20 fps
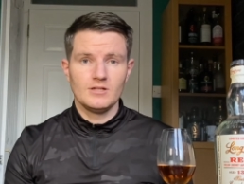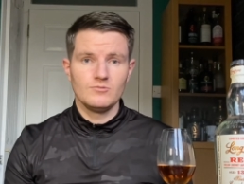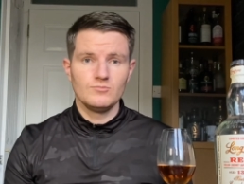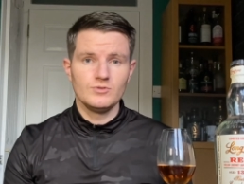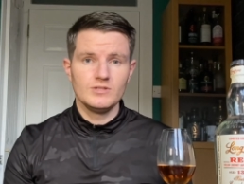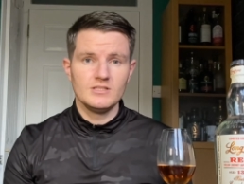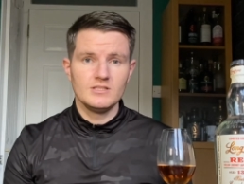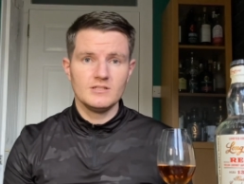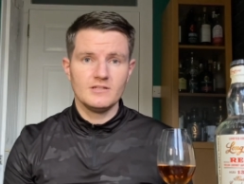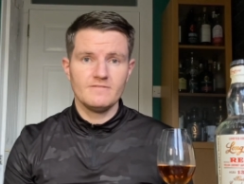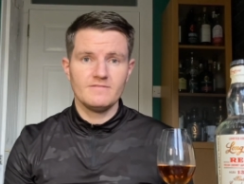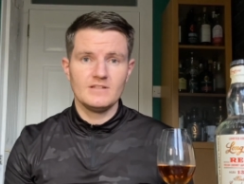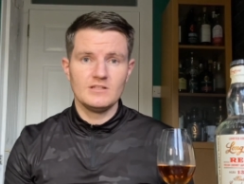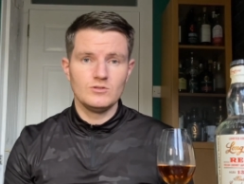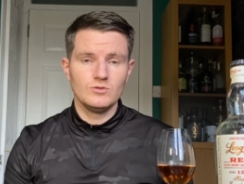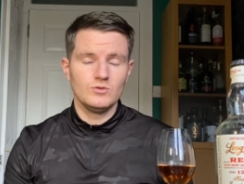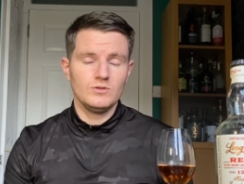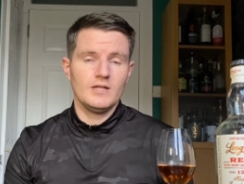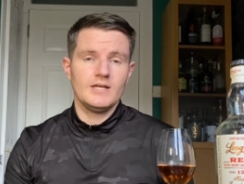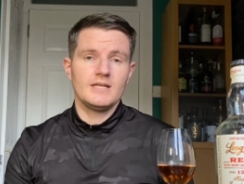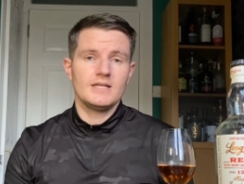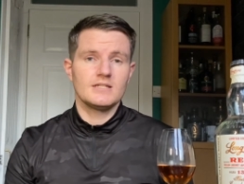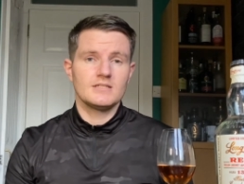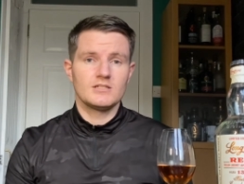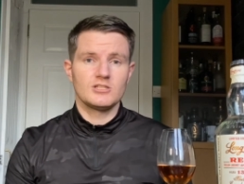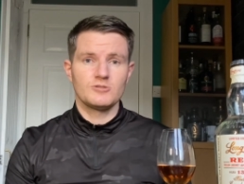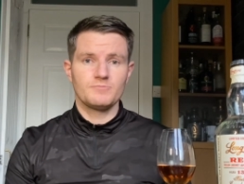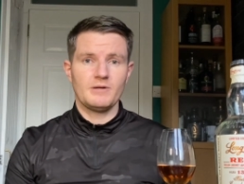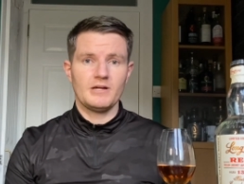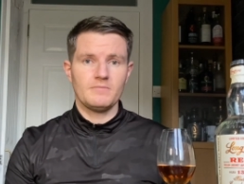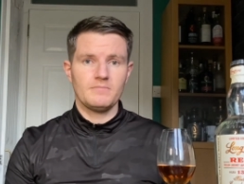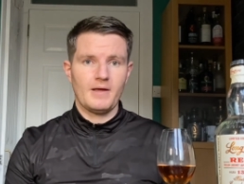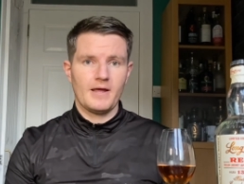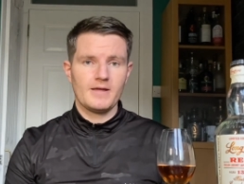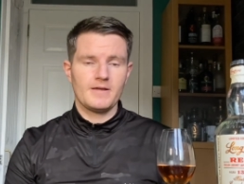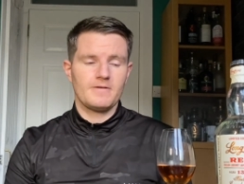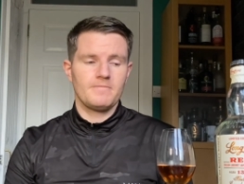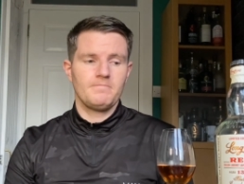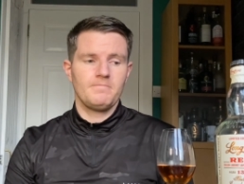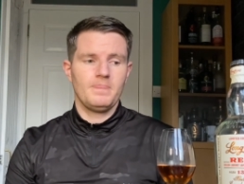region, if they do like, is a
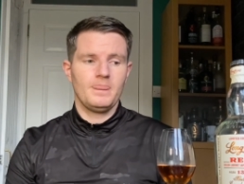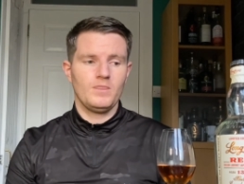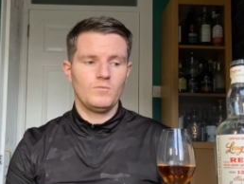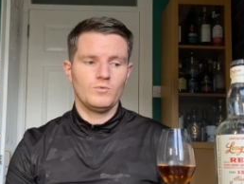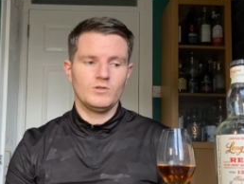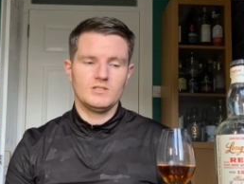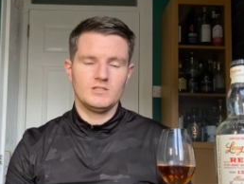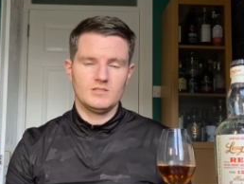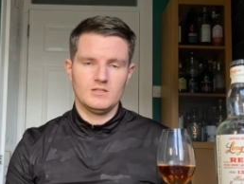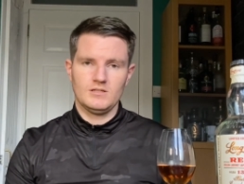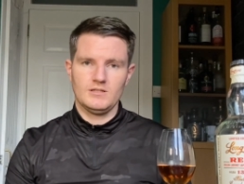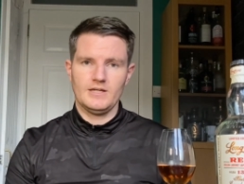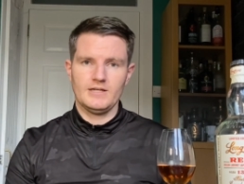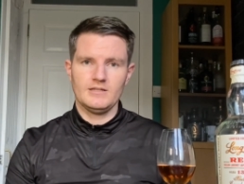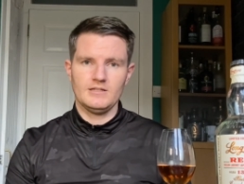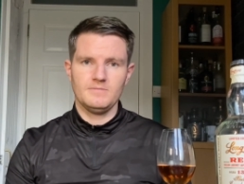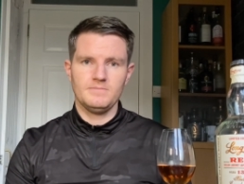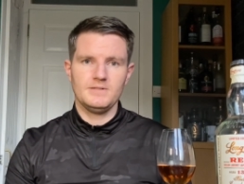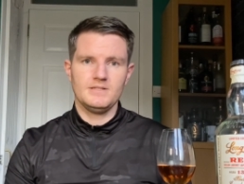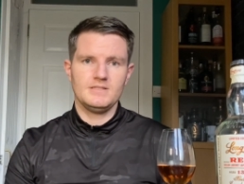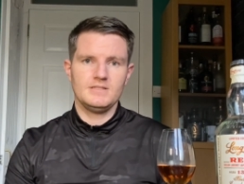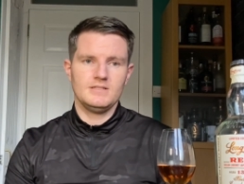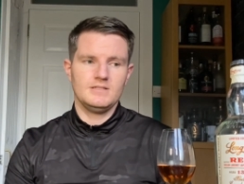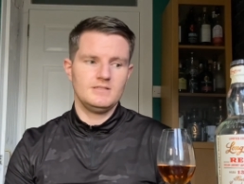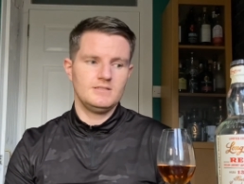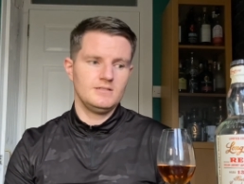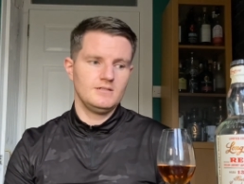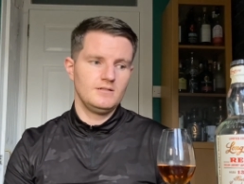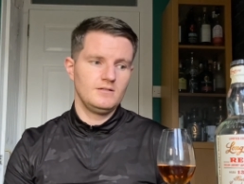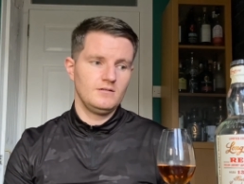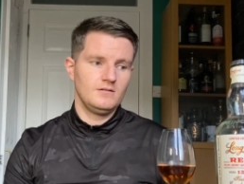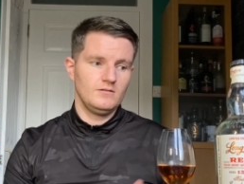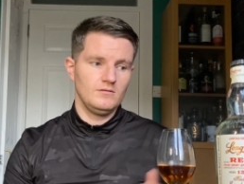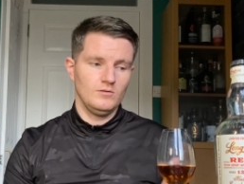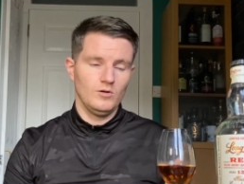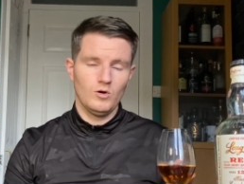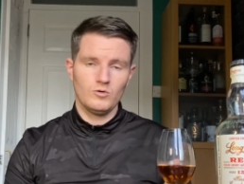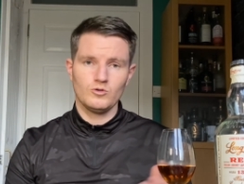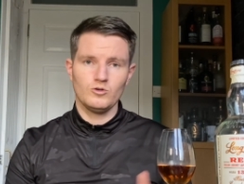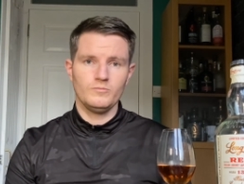Springbank, which is a lightly peated,
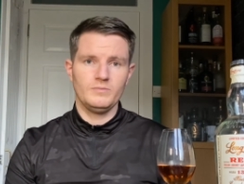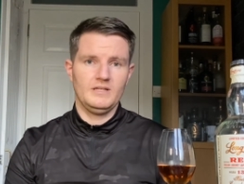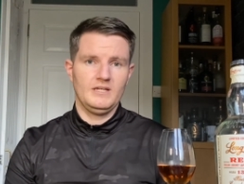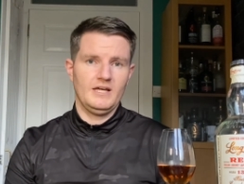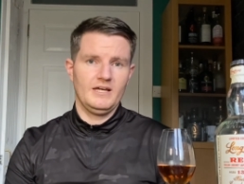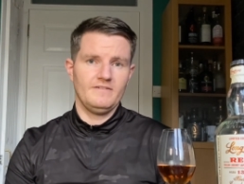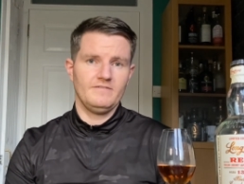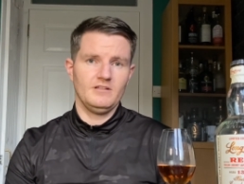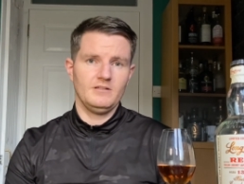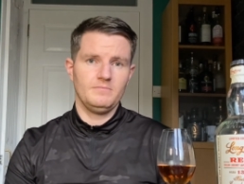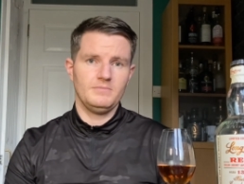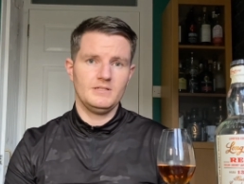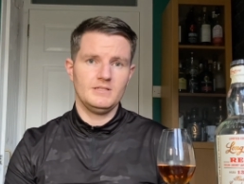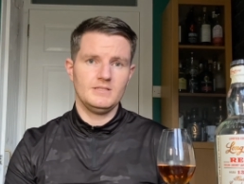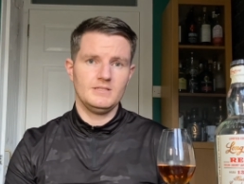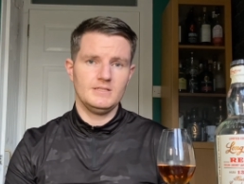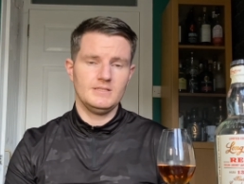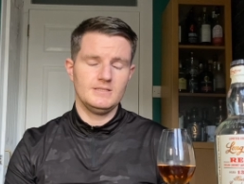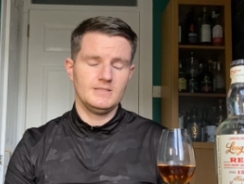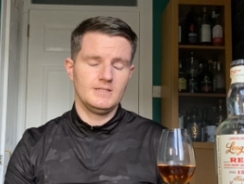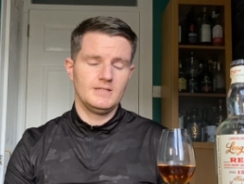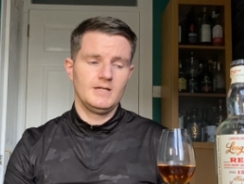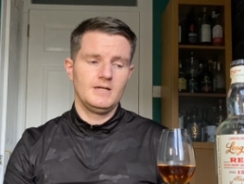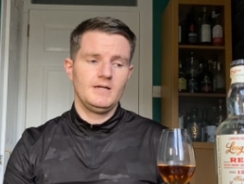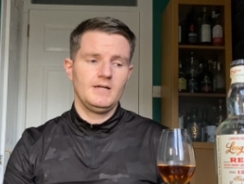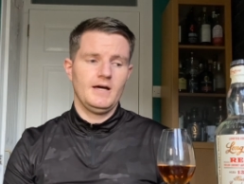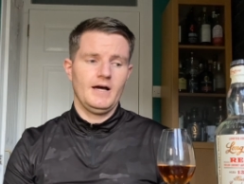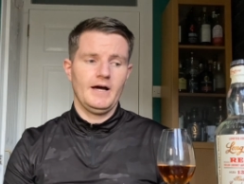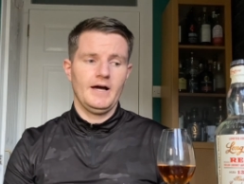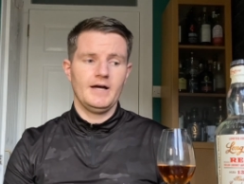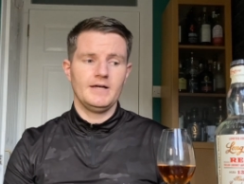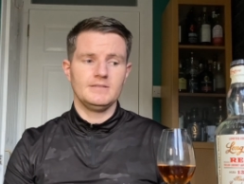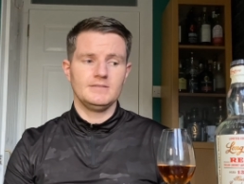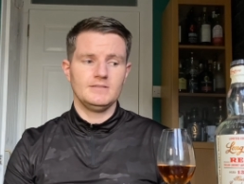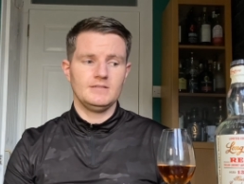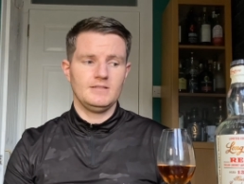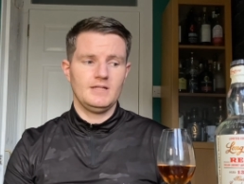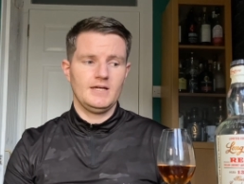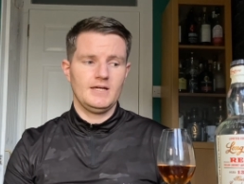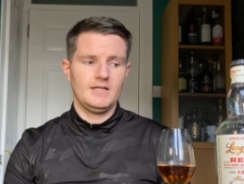Longrow being heavily peated, and
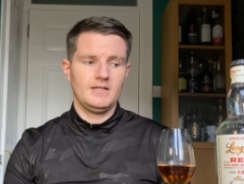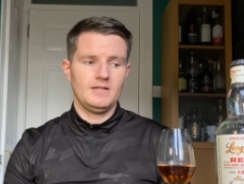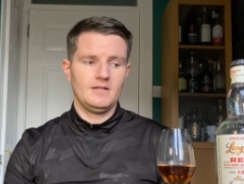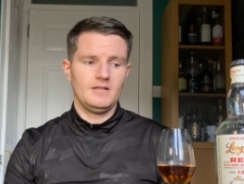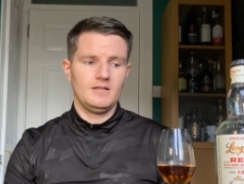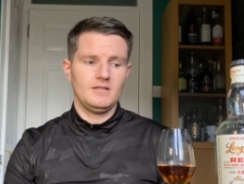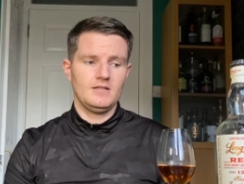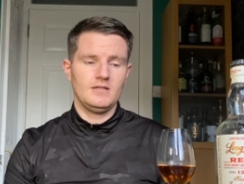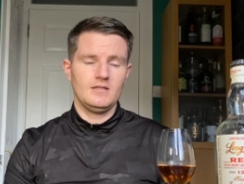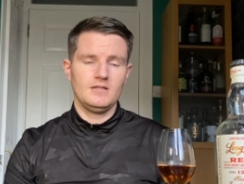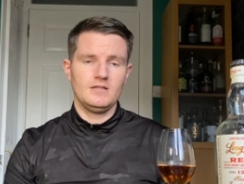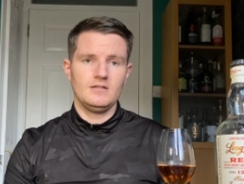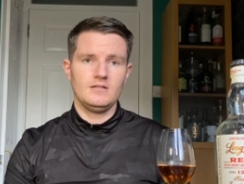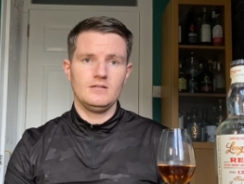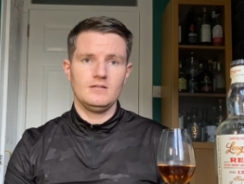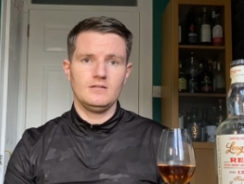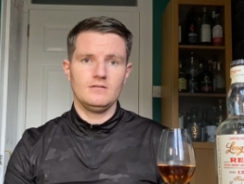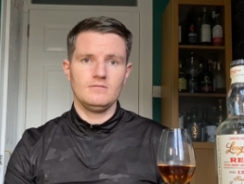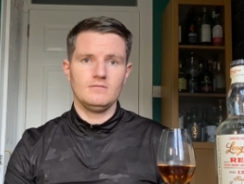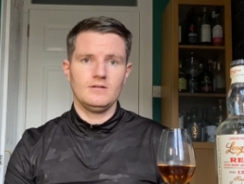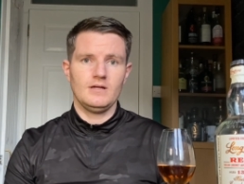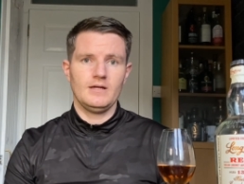then the